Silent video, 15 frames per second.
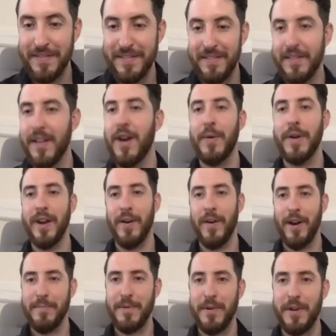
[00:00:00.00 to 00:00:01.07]
There we go.
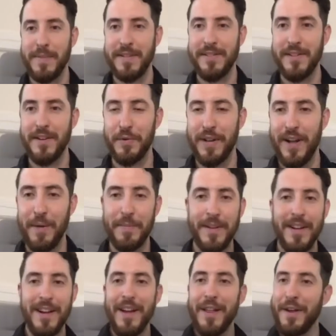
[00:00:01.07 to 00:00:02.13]
Unmuting myself would help.
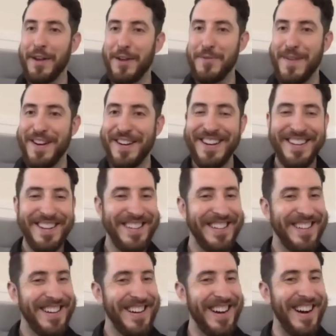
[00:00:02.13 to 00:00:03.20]
Thank you, Amanda.
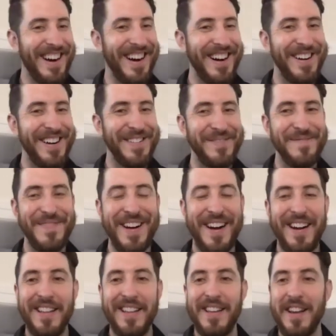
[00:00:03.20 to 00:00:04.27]

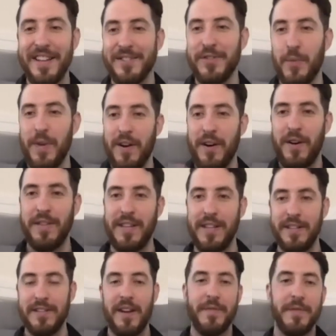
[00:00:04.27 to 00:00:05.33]
Yes, so we are
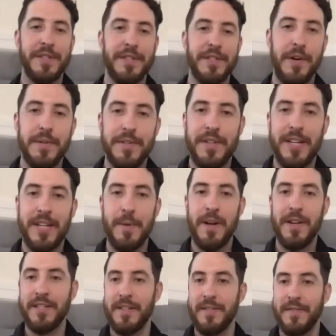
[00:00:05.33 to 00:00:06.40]
the San Francisco Sex
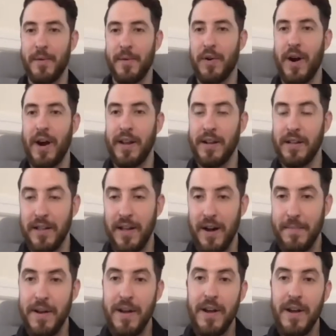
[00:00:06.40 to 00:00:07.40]
Positive Democratic Club.